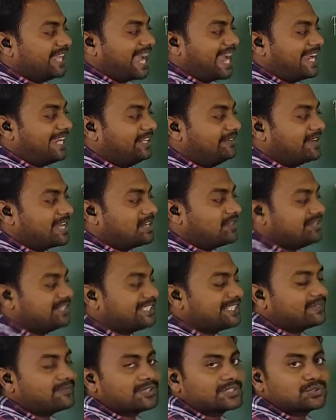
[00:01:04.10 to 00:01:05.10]
the ID value
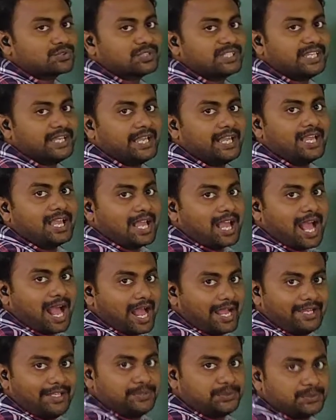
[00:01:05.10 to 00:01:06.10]
is equals to the
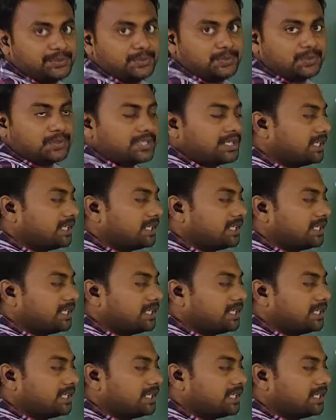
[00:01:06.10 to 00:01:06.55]
I2.